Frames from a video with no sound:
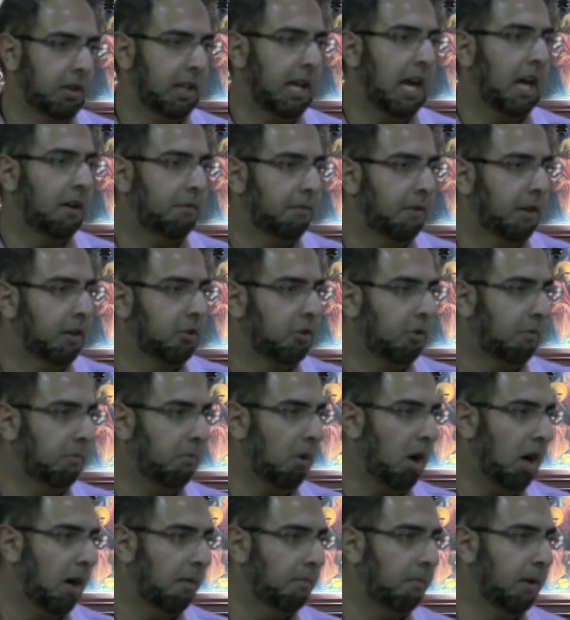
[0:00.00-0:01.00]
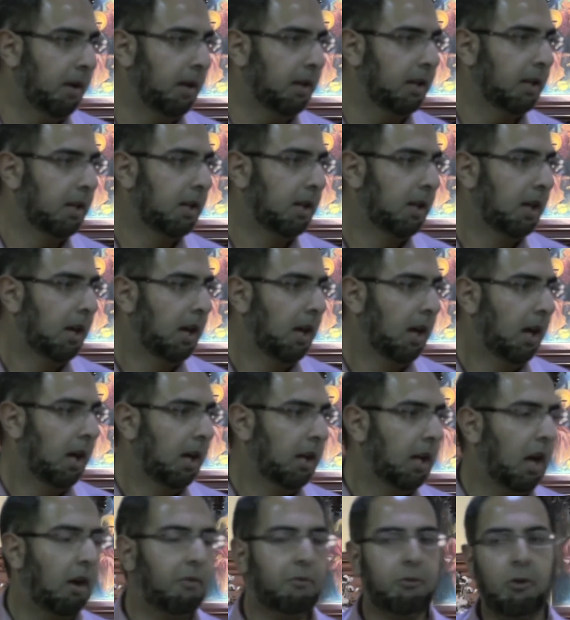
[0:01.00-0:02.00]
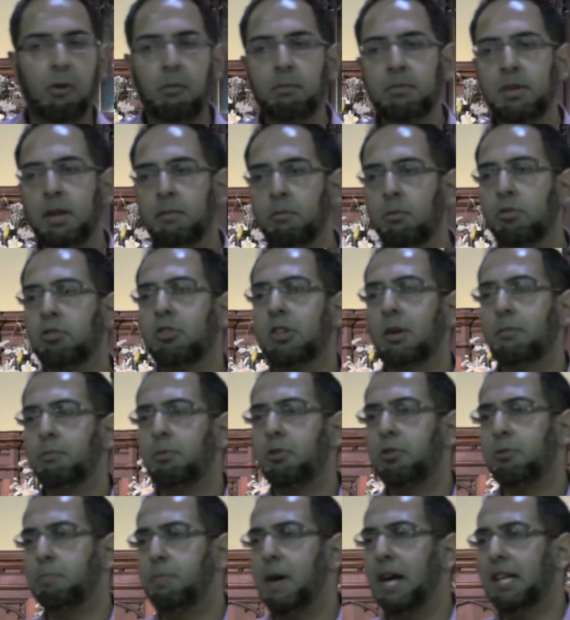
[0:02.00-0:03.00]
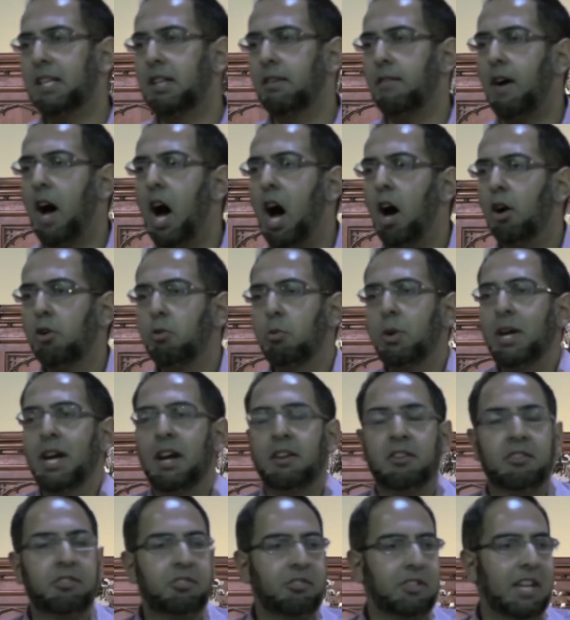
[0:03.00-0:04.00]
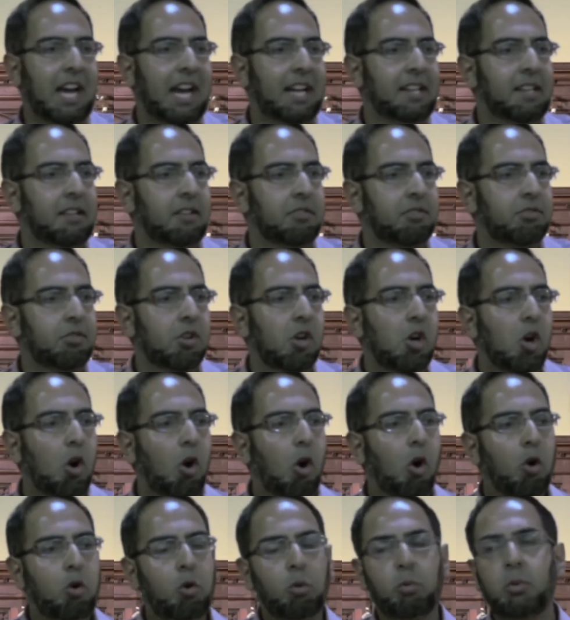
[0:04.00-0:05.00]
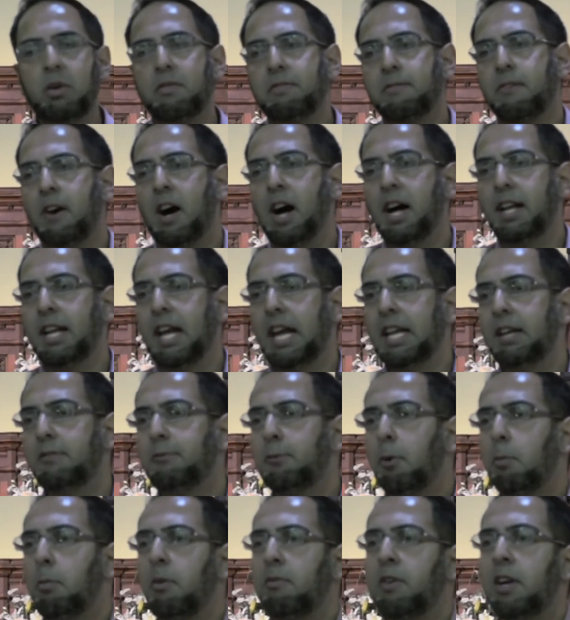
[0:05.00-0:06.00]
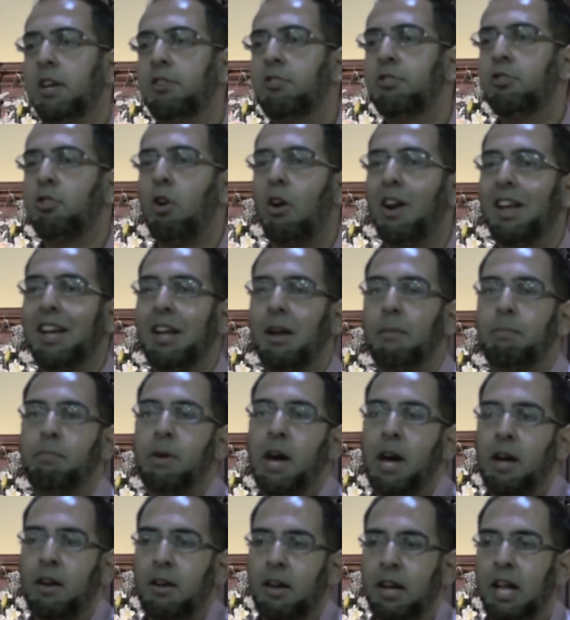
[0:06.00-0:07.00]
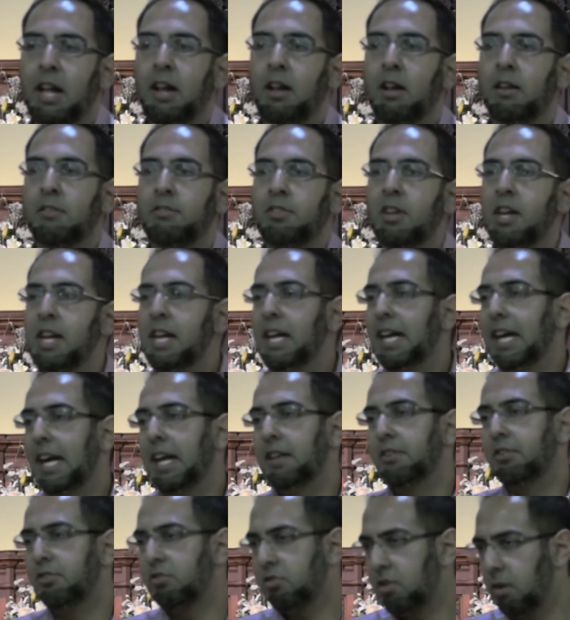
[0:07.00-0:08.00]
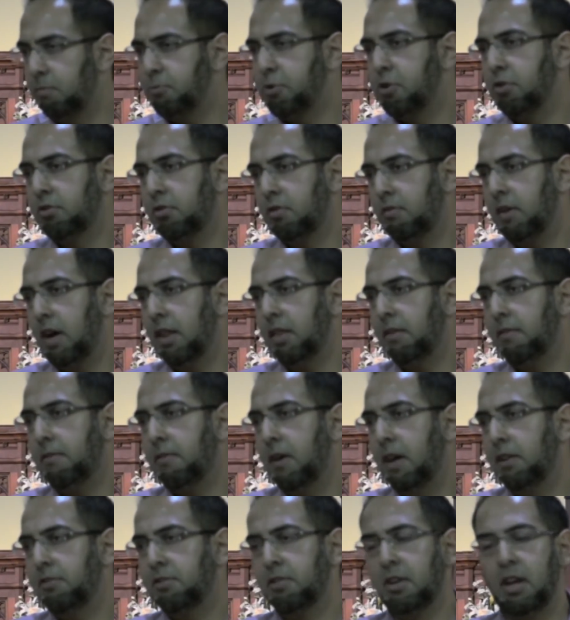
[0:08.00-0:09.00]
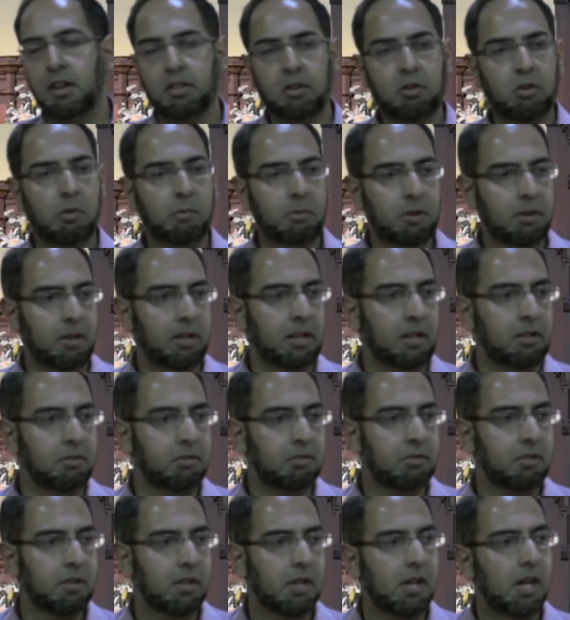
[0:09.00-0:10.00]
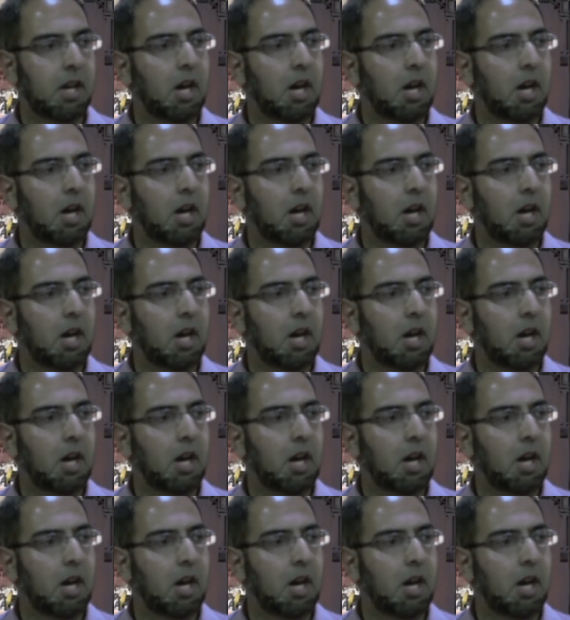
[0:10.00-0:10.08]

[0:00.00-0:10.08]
the advent of Muhammad. Now, from the Muslim perspective, how do we understand this? Or could we find any form of historical parallels in the scriptures of other faiths and other communities?